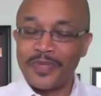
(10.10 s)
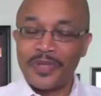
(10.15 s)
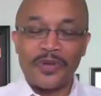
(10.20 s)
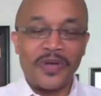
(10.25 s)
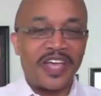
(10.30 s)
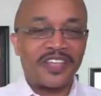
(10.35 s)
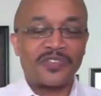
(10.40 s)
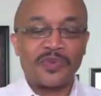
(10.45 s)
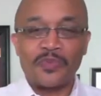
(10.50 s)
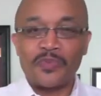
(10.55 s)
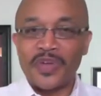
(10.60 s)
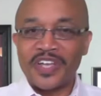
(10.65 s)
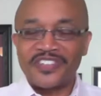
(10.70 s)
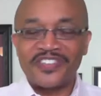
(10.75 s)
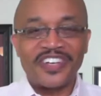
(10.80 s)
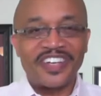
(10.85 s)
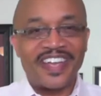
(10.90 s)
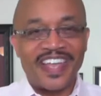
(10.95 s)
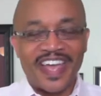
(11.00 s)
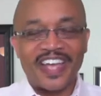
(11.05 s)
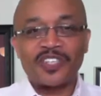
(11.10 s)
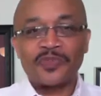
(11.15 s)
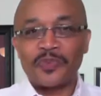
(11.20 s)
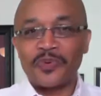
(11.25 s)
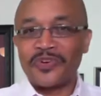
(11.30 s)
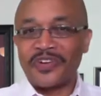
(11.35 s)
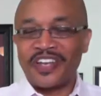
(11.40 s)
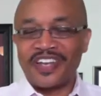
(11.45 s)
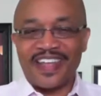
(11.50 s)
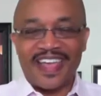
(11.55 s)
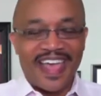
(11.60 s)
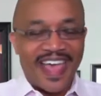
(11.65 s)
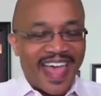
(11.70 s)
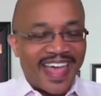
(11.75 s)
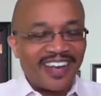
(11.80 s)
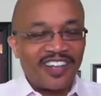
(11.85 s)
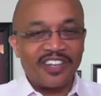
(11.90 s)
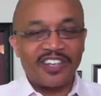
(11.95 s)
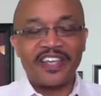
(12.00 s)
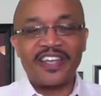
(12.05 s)
you know, as a resident expert in
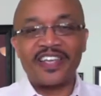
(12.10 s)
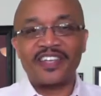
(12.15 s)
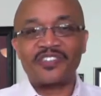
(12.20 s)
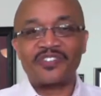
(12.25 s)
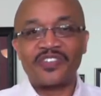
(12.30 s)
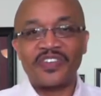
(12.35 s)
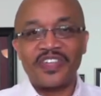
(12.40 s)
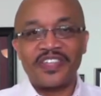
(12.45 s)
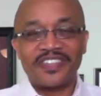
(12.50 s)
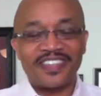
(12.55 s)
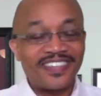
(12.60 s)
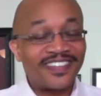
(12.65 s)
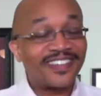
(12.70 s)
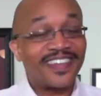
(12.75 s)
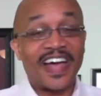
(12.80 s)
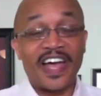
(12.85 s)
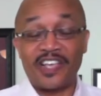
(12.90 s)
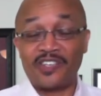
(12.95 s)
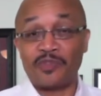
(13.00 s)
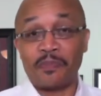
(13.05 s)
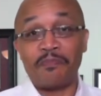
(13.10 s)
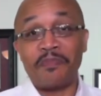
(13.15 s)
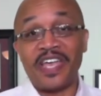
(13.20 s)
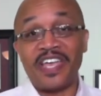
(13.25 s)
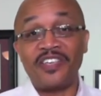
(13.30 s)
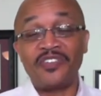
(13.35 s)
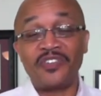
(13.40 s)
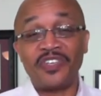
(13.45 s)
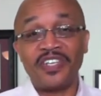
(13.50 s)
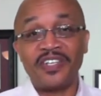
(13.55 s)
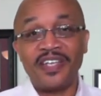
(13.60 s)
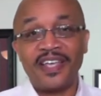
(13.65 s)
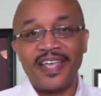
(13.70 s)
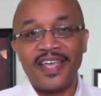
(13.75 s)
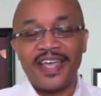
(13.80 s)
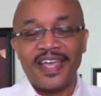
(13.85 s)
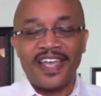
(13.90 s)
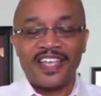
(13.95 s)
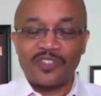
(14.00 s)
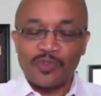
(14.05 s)
analytics, this guy is amazing.
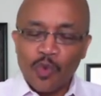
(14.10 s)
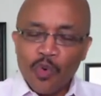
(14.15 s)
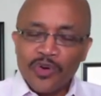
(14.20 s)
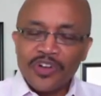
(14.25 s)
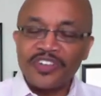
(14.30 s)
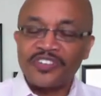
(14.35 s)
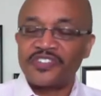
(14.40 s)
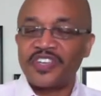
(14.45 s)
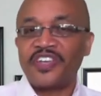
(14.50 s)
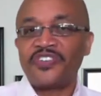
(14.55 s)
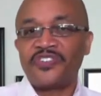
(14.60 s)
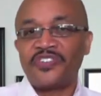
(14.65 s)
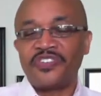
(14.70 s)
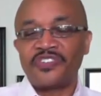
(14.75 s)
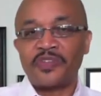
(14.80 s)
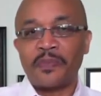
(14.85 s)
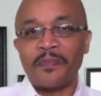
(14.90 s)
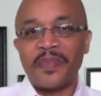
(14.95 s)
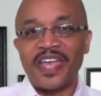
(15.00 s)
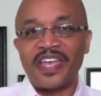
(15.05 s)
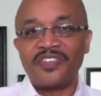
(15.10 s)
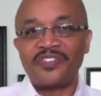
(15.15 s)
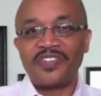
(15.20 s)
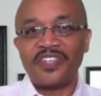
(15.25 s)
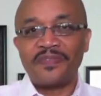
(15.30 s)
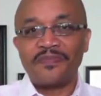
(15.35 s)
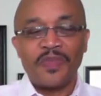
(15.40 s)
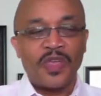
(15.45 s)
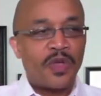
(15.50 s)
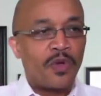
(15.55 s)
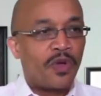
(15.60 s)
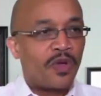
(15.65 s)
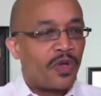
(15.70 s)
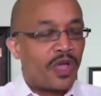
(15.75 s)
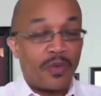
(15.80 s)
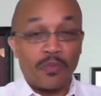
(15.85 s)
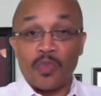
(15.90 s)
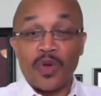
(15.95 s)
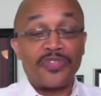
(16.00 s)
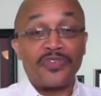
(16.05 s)
His organization is amazing.
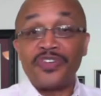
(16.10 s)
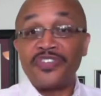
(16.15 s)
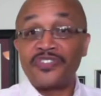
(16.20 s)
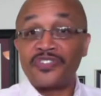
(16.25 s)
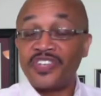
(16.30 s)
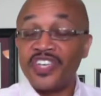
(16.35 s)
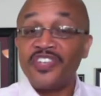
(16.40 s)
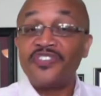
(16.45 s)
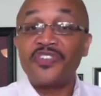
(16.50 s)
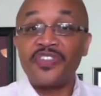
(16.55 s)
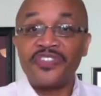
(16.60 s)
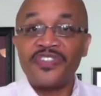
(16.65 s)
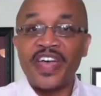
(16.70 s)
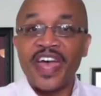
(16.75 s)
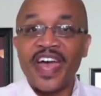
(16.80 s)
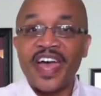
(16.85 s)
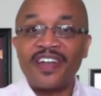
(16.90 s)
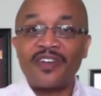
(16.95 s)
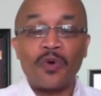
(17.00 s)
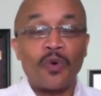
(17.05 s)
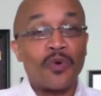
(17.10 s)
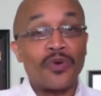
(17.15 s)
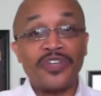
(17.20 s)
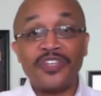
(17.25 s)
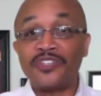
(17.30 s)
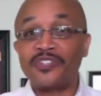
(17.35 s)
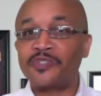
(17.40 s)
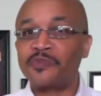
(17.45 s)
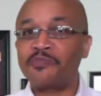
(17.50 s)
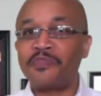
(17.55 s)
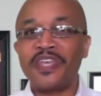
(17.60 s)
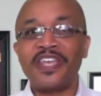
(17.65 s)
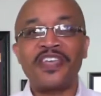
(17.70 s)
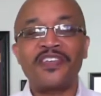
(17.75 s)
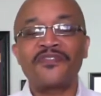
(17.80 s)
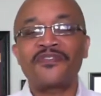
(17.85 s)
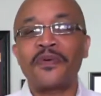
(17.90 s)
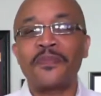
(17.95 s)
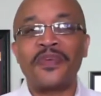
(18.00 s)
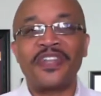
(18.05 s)
And whether he's teaching that or he's speaking